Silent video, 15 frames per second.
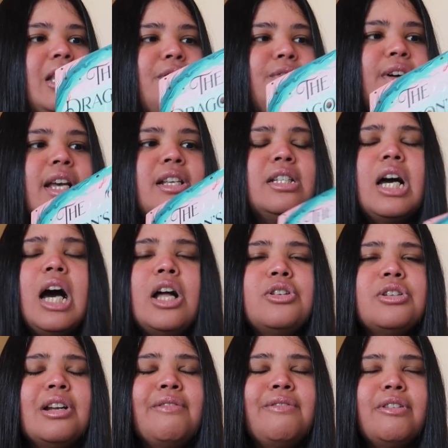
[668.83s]
The first
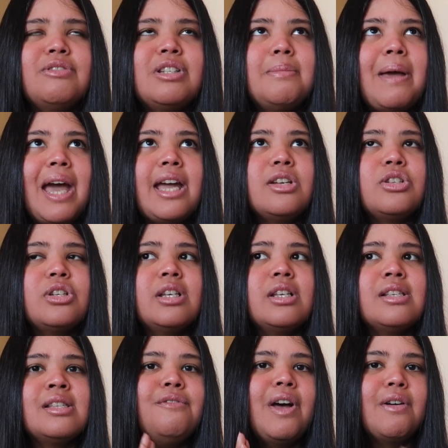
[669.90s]
150
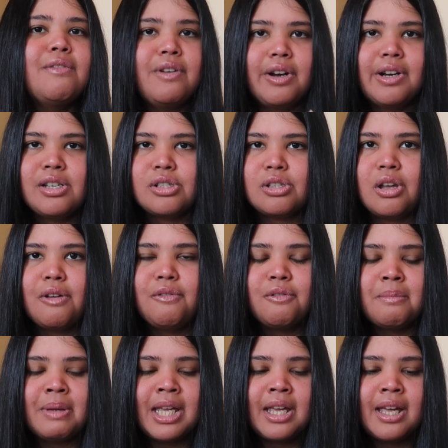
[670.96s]
pages felt very slow for
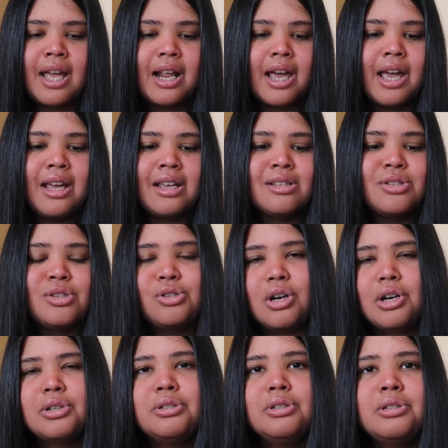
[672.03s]
me and I
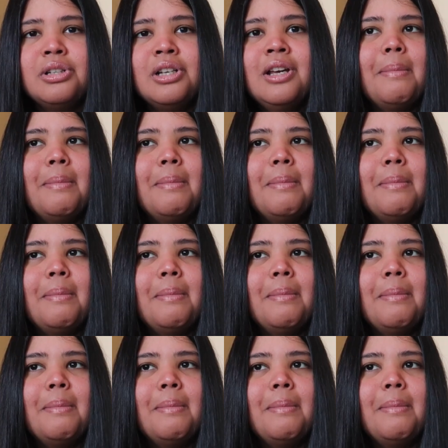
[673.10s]
struggled,